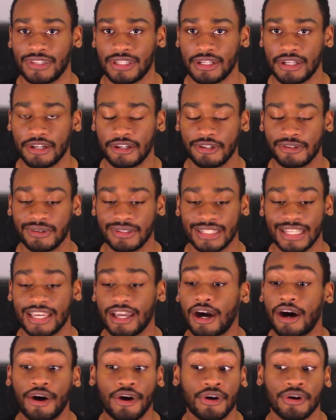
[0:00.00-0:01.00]
They
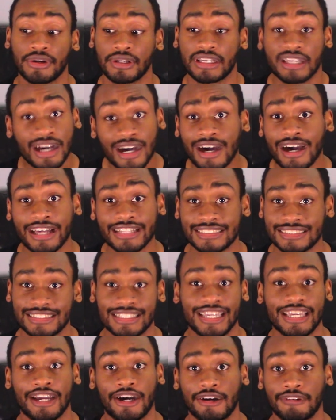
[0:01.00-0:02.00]
are gods,
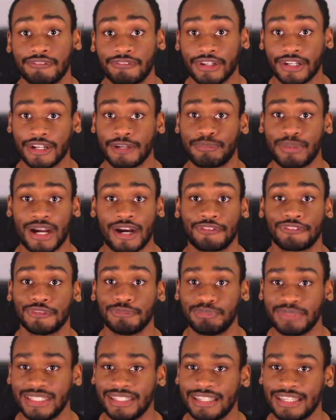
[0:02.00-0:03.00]
they are very powerful
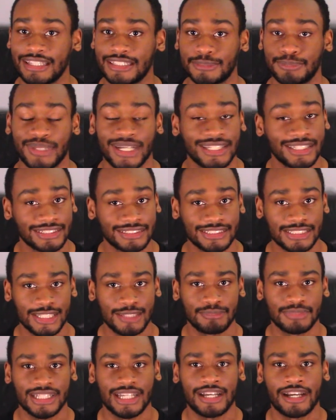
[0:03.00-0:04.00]
beings, but at the
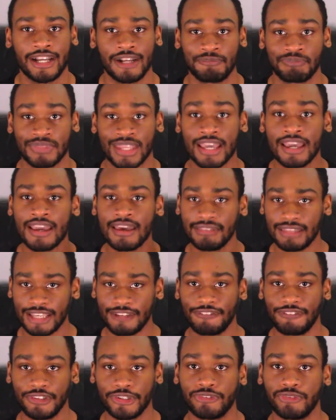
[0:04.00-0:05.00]
same time, they
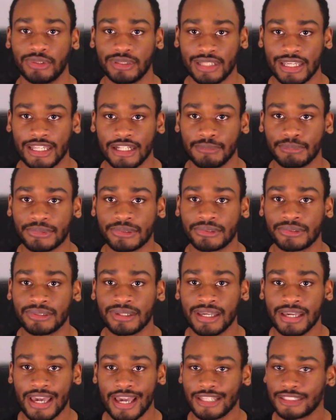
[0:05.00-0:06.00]
feel
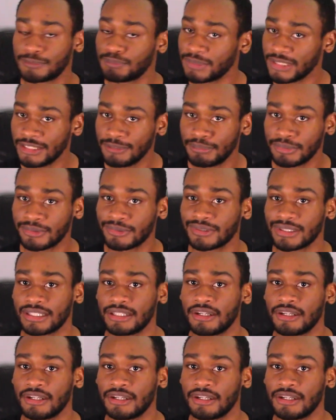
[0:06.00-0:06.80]
relatable as people.